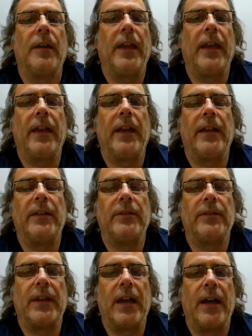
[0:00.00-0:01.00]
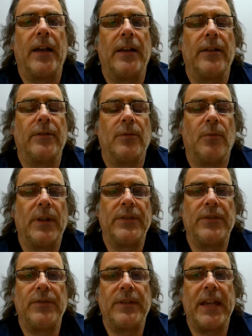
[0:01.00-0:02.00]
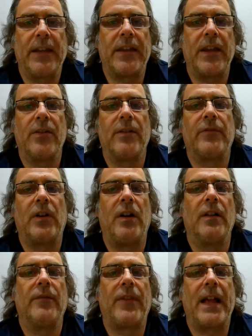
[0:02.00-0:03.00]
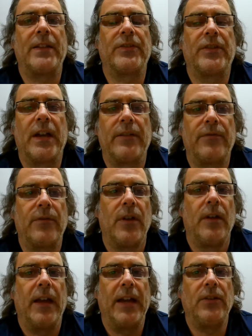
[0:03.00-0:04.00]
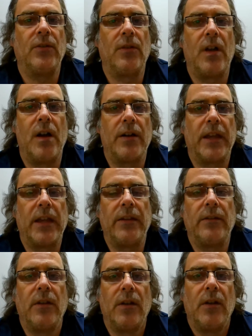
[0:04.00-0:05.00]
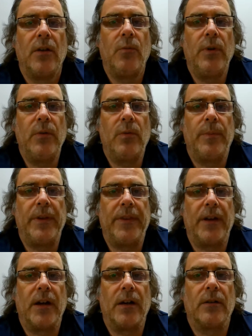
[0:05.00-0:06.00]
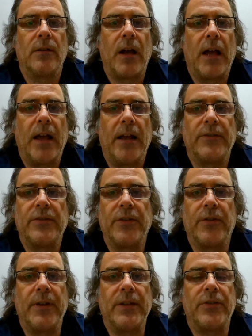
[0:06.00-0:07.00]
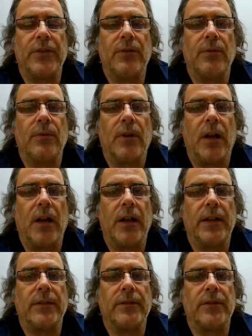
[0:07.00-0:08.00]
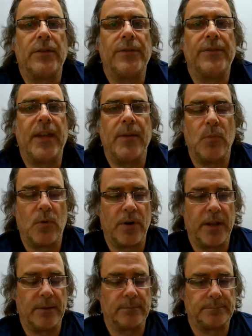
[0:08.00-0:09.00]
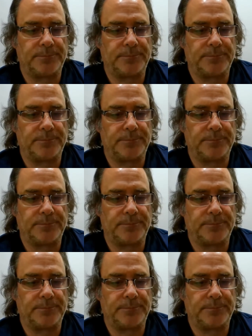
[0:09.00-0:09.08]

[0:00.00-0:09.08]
And once you take care of all of that stuff and you log in, we will be there to greet you on Tuesday morning.